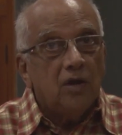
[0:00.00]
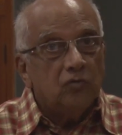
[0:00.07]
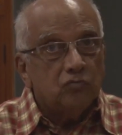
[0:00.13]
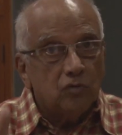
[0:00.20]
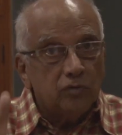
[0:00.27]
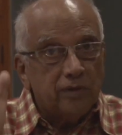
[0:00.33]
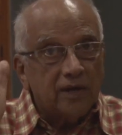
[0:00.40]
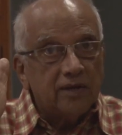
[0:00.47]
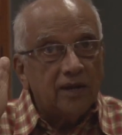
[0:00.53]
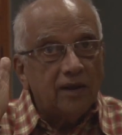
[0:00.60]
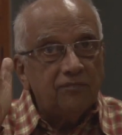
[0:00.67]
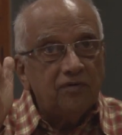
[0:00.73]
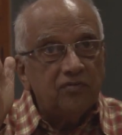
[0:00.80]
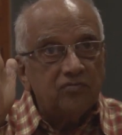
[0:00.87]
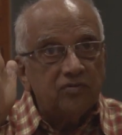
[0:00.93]
So that
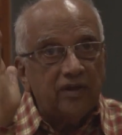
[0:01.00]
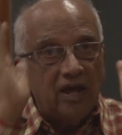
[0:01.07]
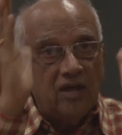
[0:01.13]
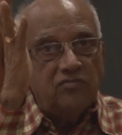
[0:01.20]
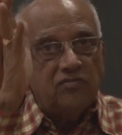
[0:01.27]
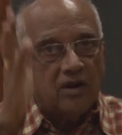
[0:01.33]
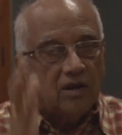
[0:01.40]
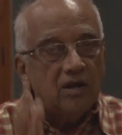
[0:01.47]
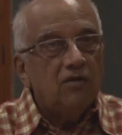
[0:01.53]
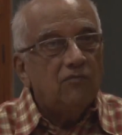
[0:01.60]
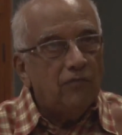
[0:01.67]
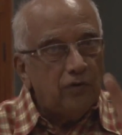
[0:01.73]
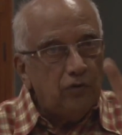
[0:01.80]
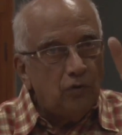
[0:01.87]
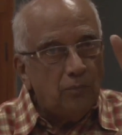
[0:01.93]
of a stature,
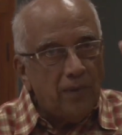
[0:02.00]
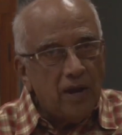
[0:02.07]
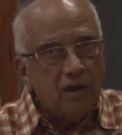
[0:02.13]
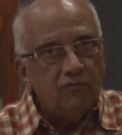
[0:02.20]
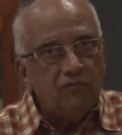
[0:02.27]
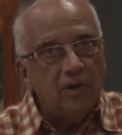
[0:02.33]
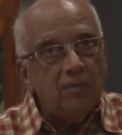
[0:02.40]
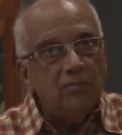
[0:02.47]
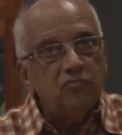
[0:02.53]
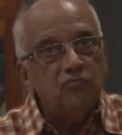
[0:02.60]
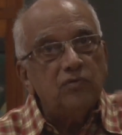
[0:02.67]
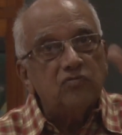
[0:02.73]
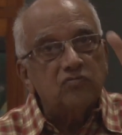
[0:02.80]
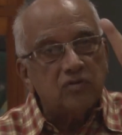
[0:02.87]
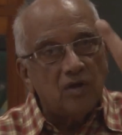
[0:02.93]
when you make films
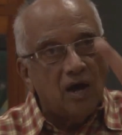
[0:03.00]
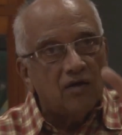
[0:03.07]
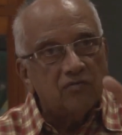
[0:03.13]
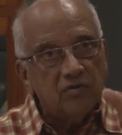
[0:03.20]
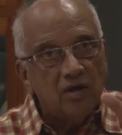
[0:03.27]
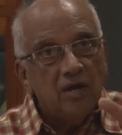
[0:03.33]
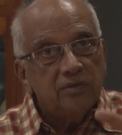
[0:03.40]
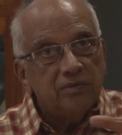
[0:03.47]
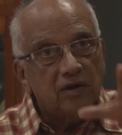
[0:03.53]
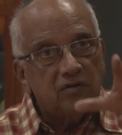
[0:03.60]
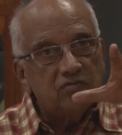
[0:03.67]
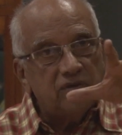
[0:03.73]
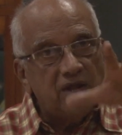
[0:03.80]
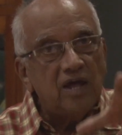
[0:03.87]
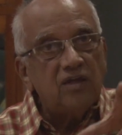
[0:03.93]
with stars, that
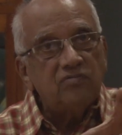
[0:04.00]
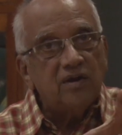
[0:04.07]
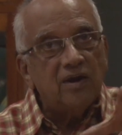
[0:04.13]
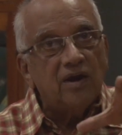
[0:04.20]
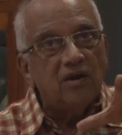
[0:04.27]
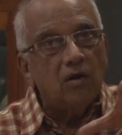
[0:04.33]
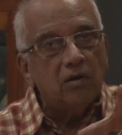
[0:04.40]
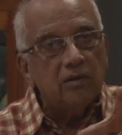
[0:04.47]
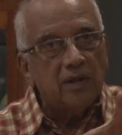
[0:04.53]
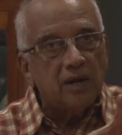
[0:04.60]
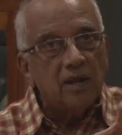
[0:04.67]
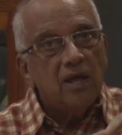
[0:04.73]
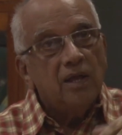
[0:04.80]
stature and all that,